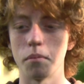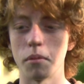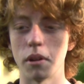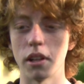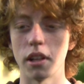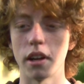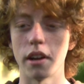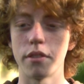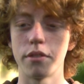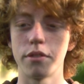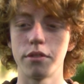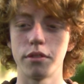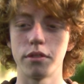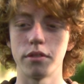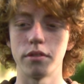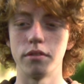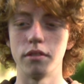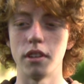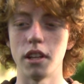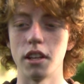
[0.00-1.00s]
my
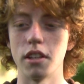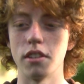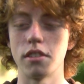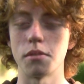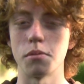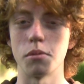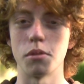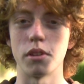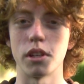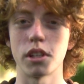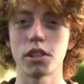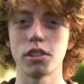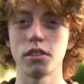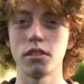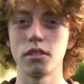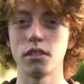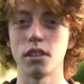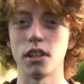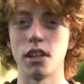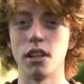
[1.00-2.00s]
life needed some direction